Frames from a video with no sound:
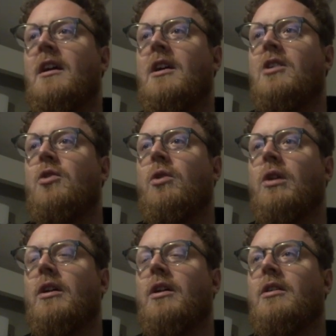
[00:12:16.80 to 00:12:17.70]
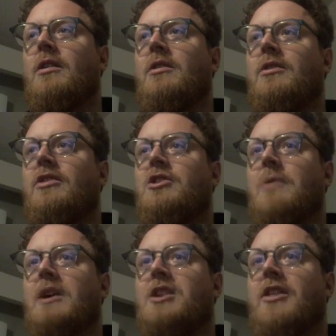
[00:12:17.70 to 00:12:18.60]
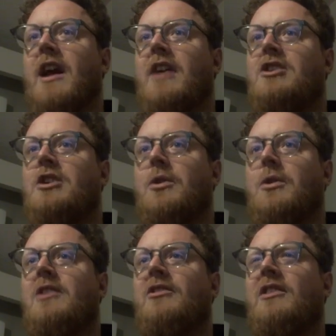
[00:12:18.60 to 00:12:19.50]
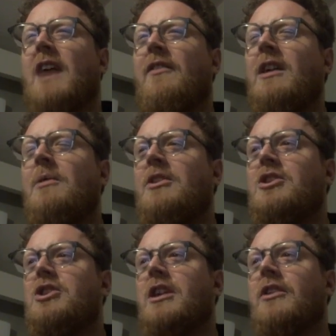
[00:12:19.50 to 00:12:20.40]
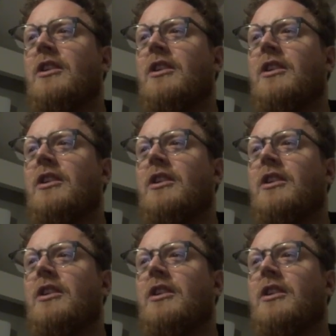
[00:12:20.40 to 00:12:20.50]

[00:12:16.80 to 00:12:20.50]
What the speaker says: crawler situation there too. He's covering it with the shield.